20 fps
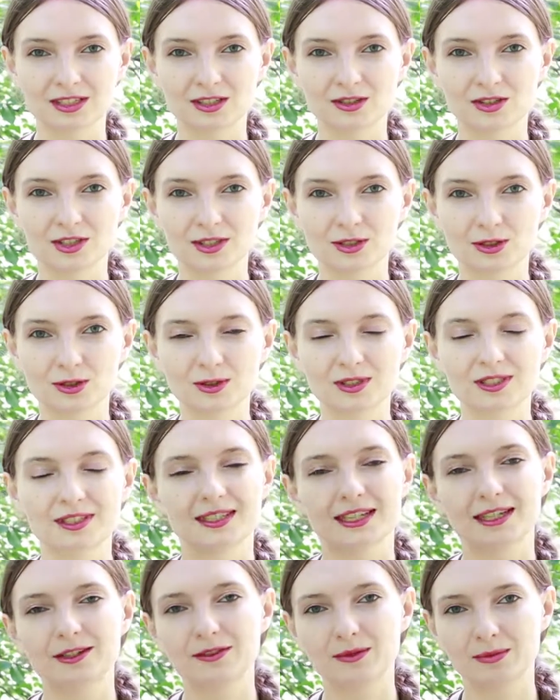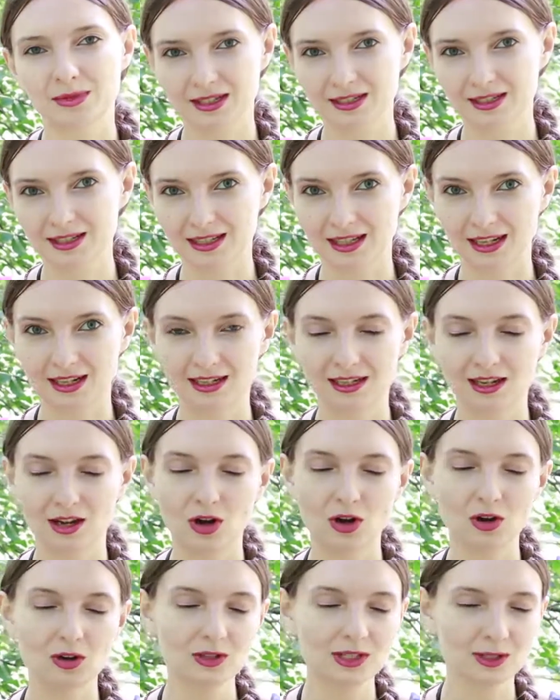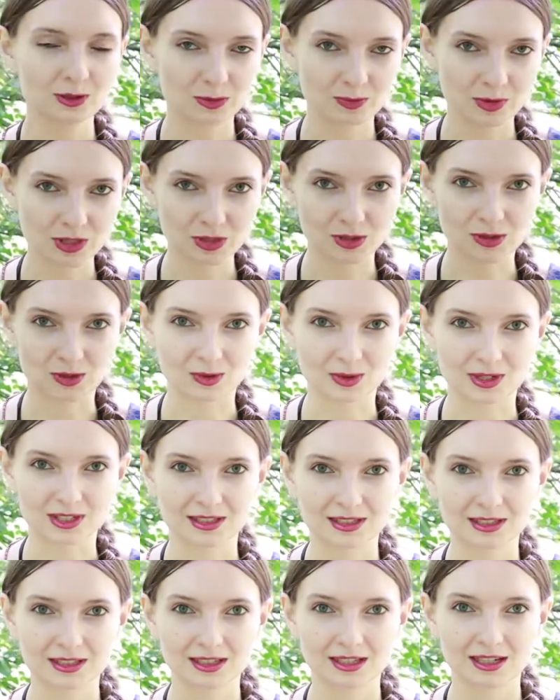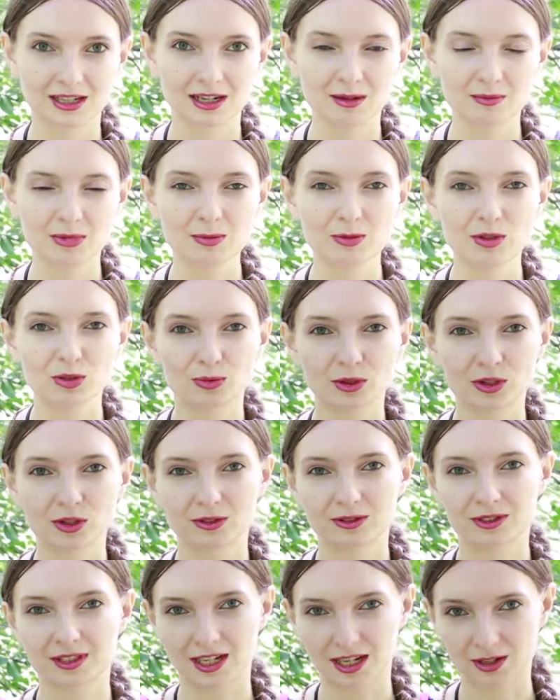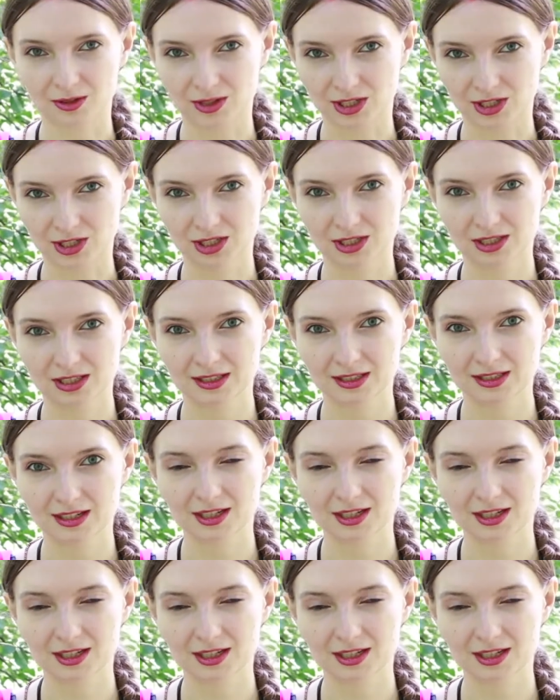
here is called Sarvamangala, all-auspicious one, people born on Trayodashi Tithi